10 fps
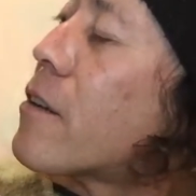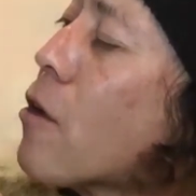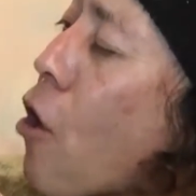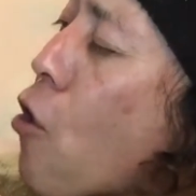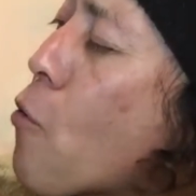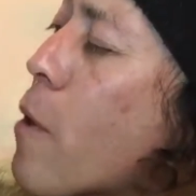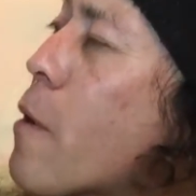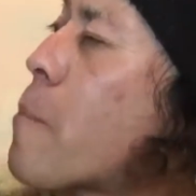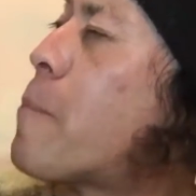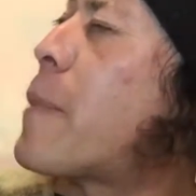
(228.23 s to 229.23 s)
oh,
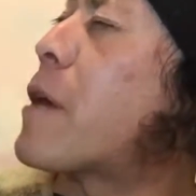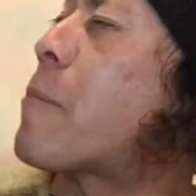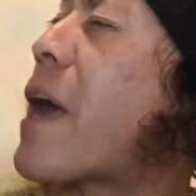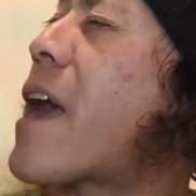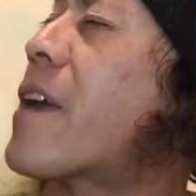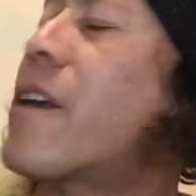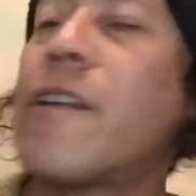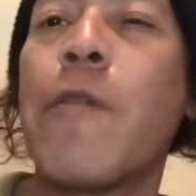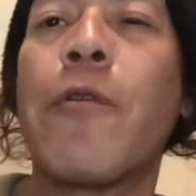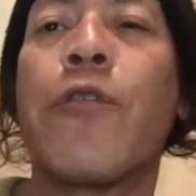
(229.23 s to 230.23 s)
Big Bang
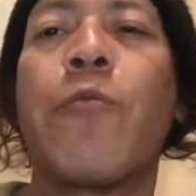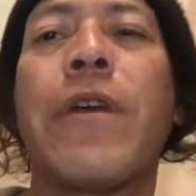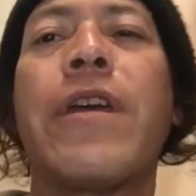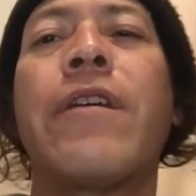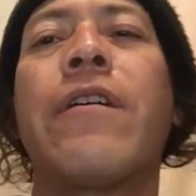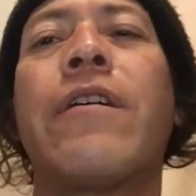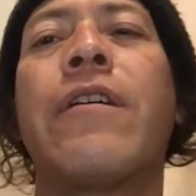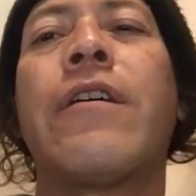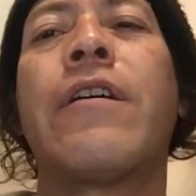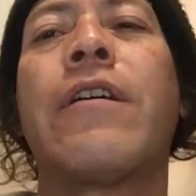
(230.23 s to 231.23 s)
#3.
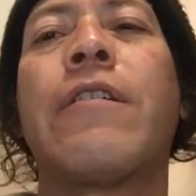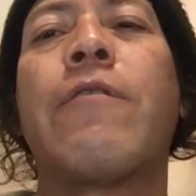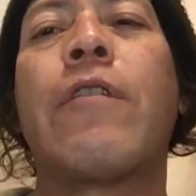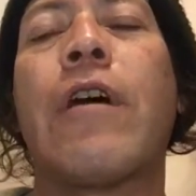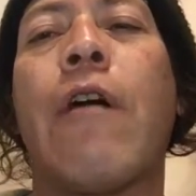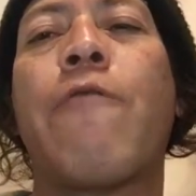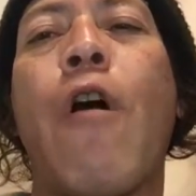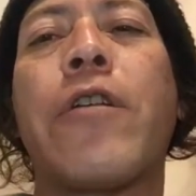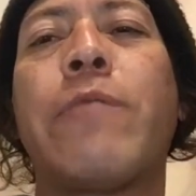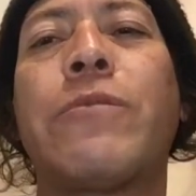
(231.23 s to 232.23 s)

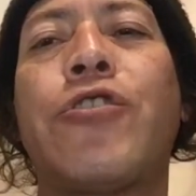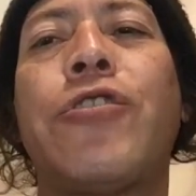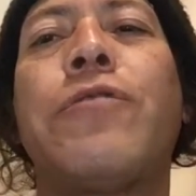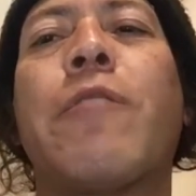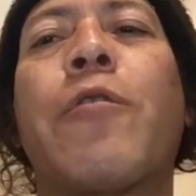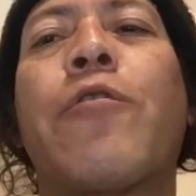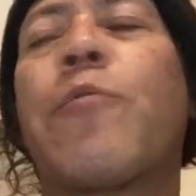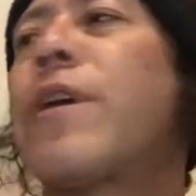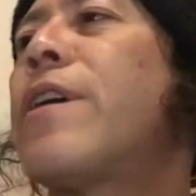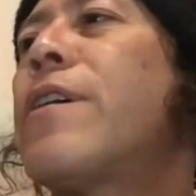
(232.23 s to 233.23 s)
Volume 2,
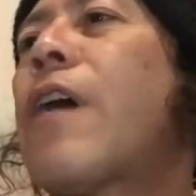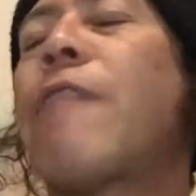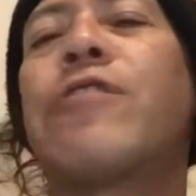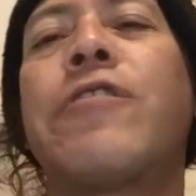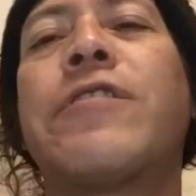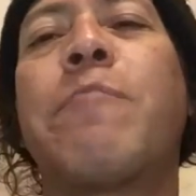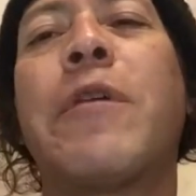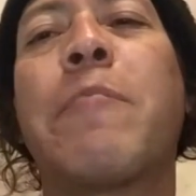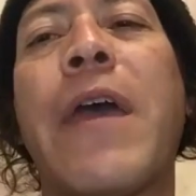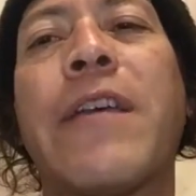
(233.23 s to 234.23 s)
#3. I've shown you some
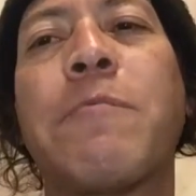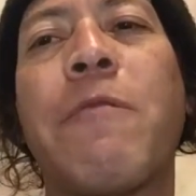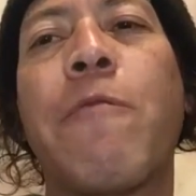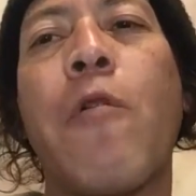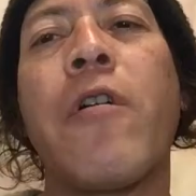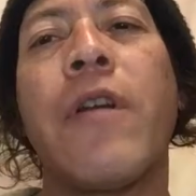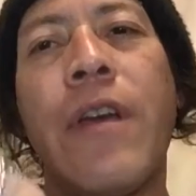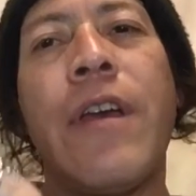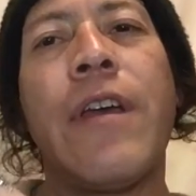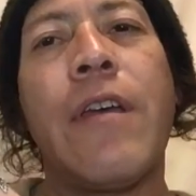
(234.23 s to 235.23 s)
Big Bangs before
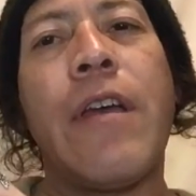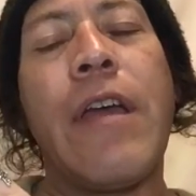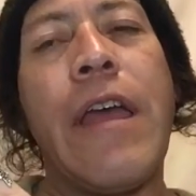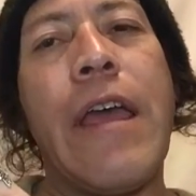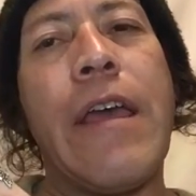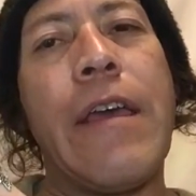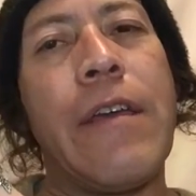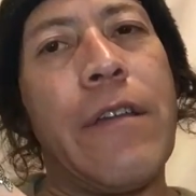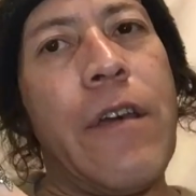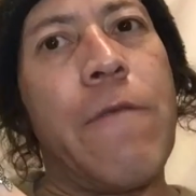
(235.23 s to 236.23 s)

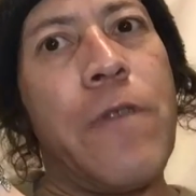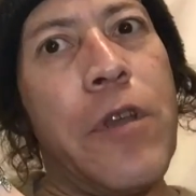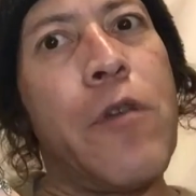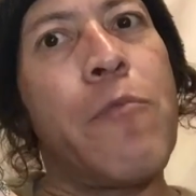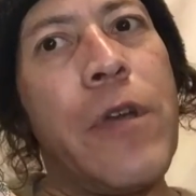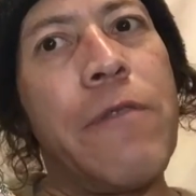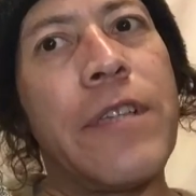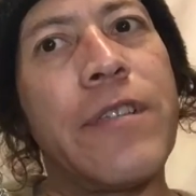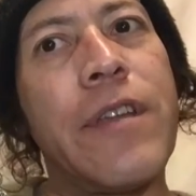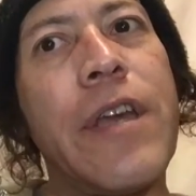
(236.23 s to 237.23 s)
in a video
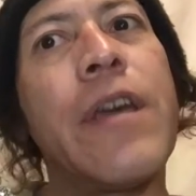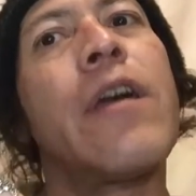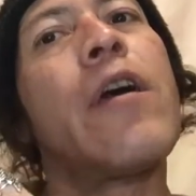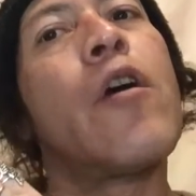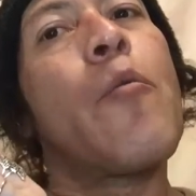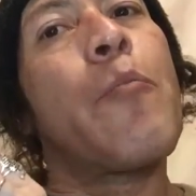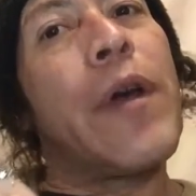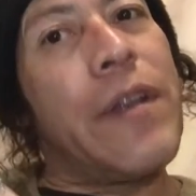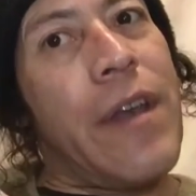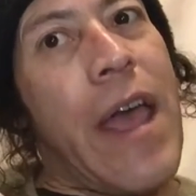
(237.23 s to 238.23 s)
previously,
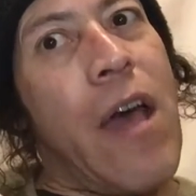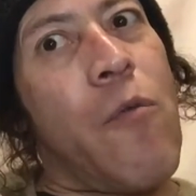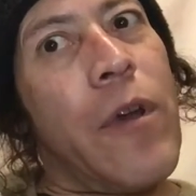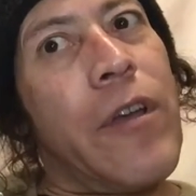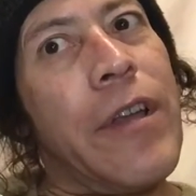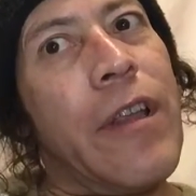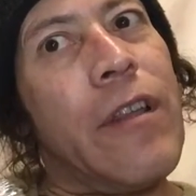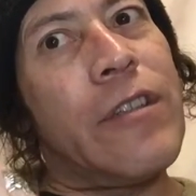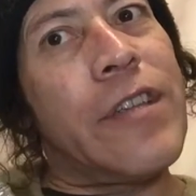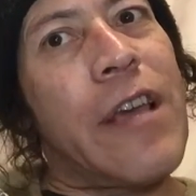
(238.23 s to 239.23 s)
but now we're going to
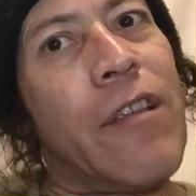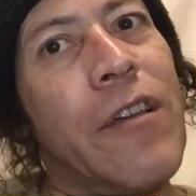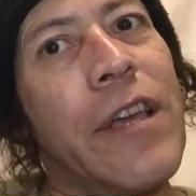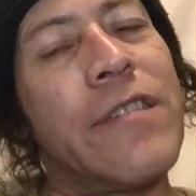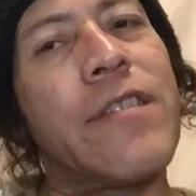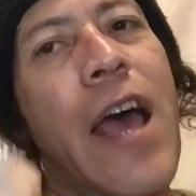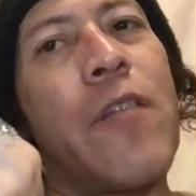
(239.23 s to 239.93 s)
take a look inside